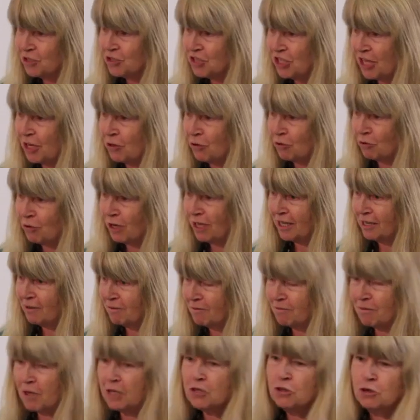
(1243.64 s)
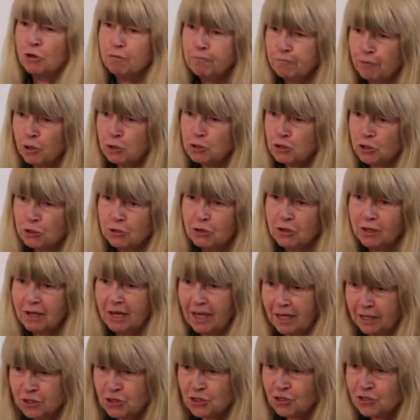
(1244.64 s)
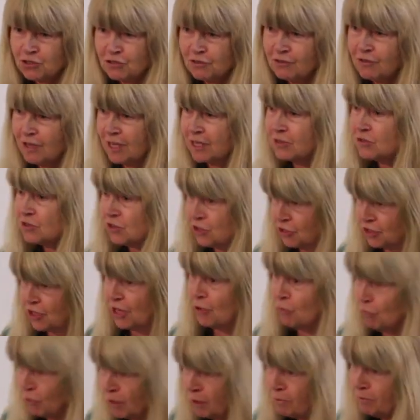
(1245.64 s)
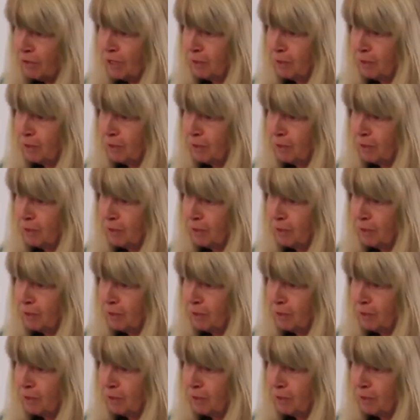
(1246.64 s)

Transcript: generate, you know, photo collages and things to generate